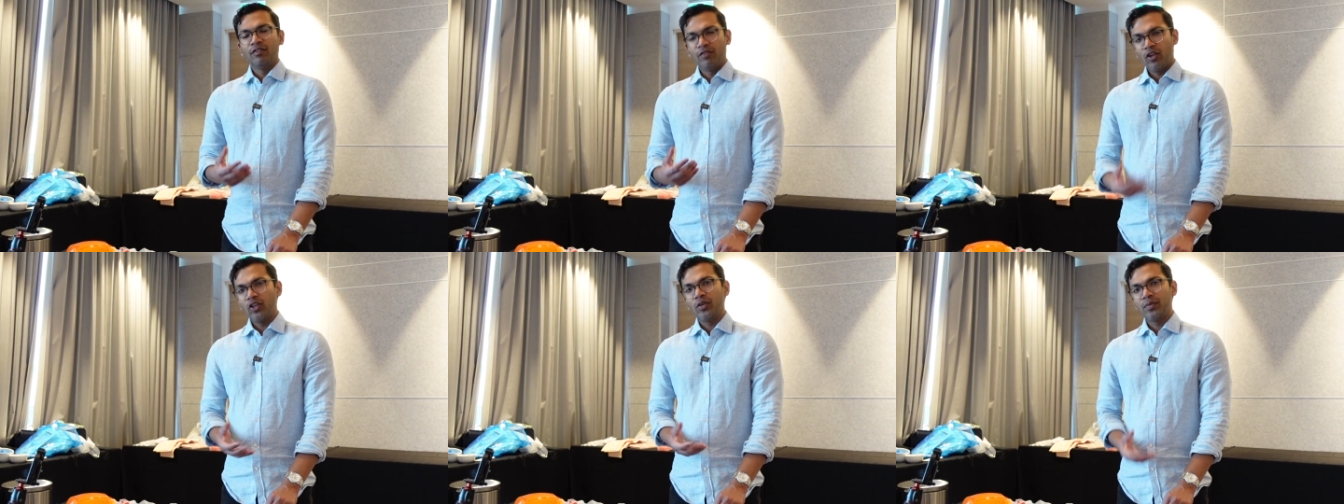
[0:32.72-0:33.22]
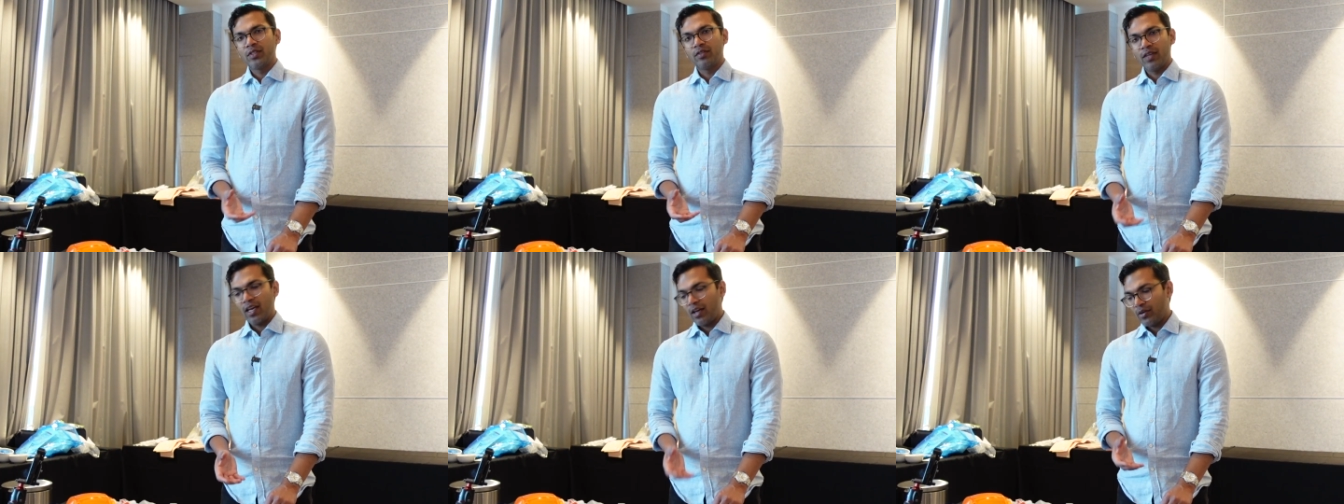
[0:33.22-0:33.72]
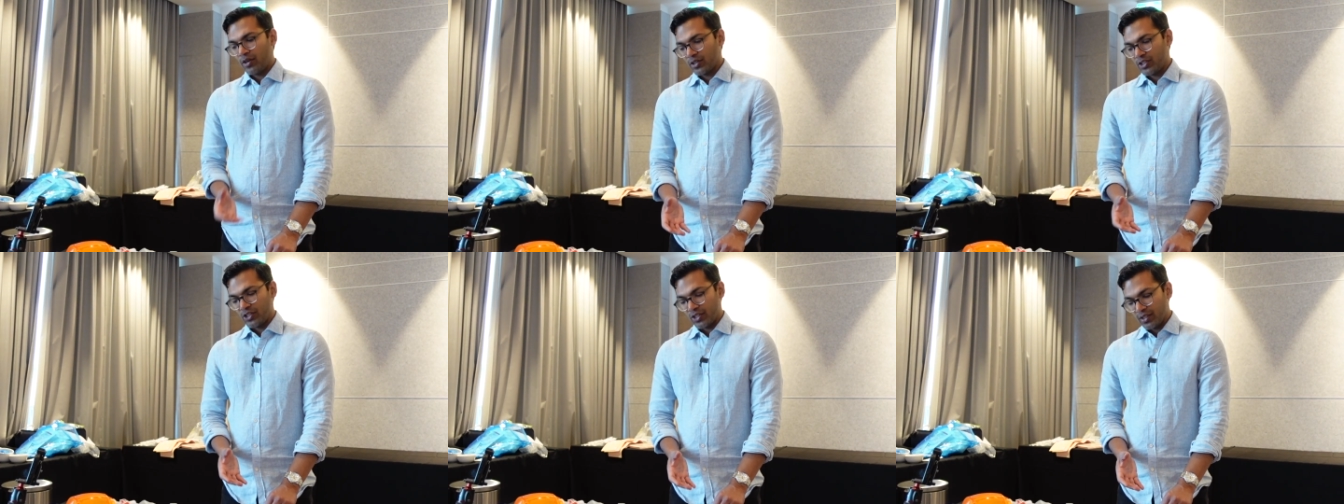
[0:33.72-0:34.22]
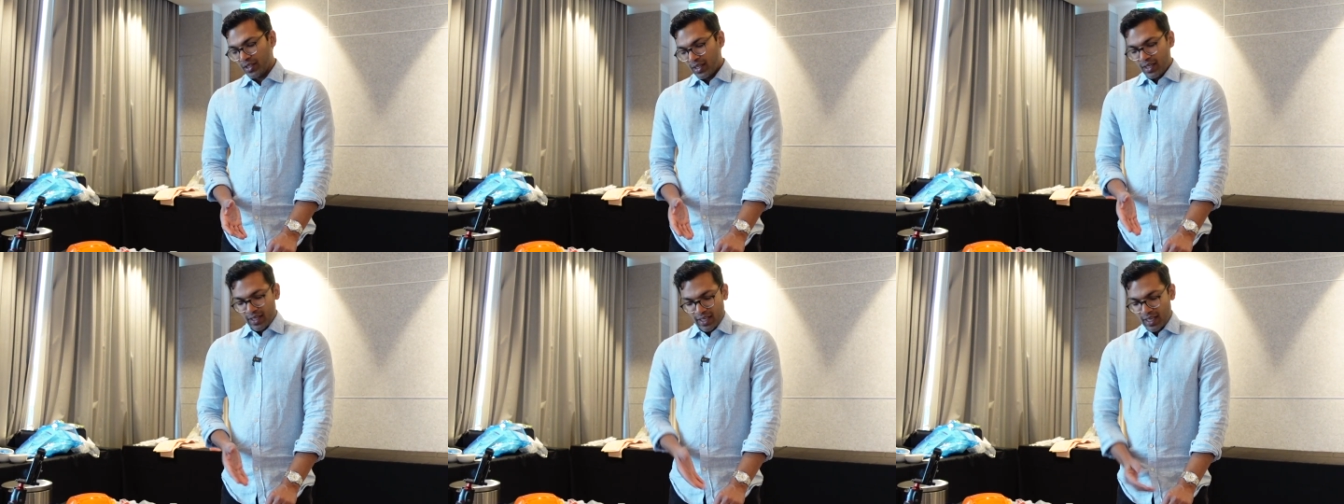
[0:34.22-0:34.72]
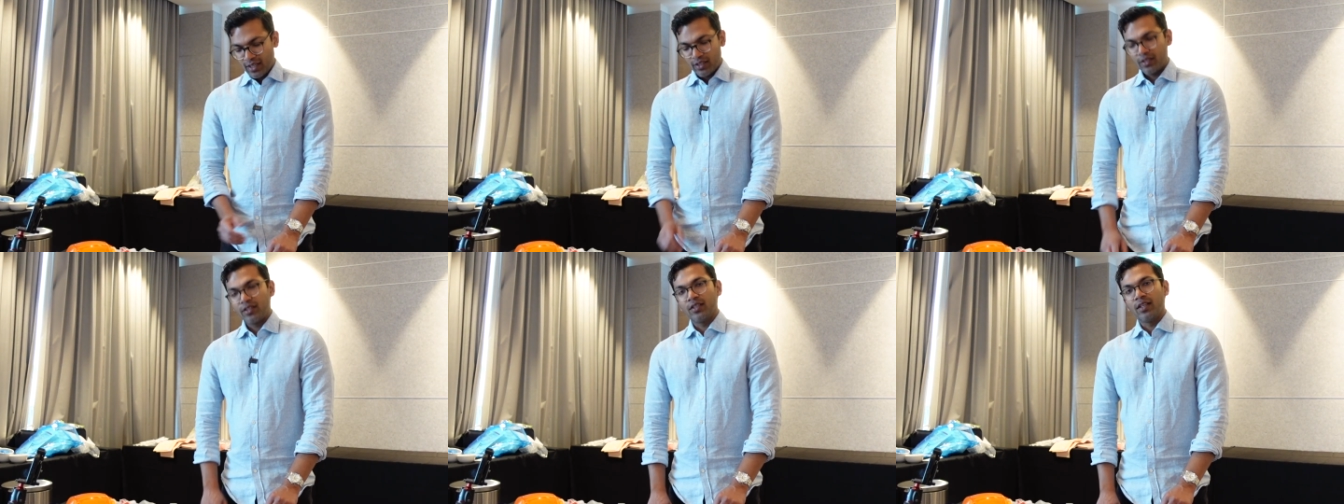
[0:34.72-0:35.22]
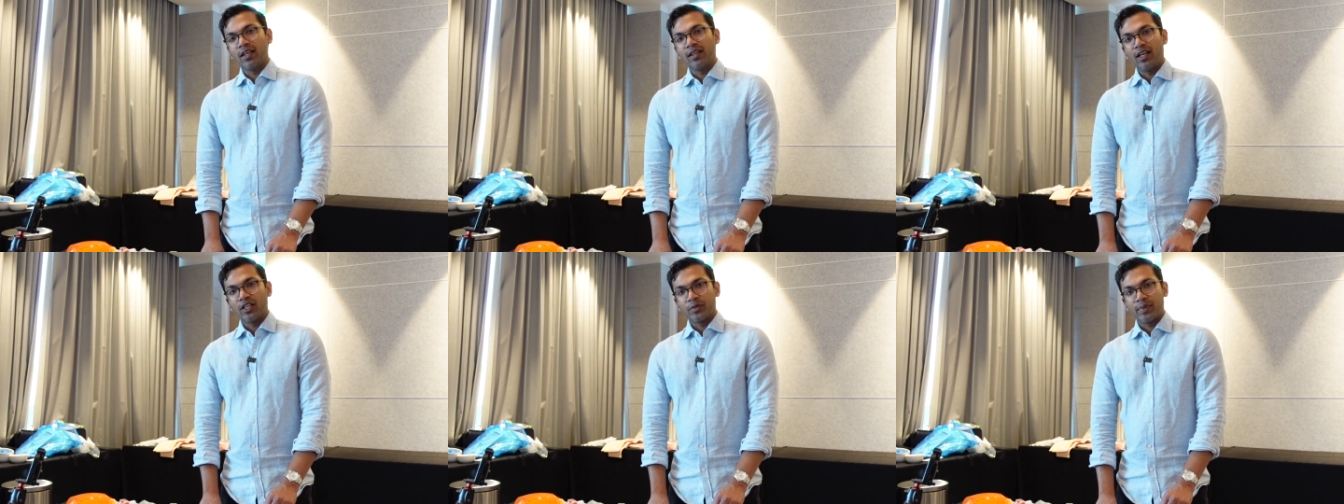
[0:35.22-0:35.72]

volumes of air and oxygen into the lungs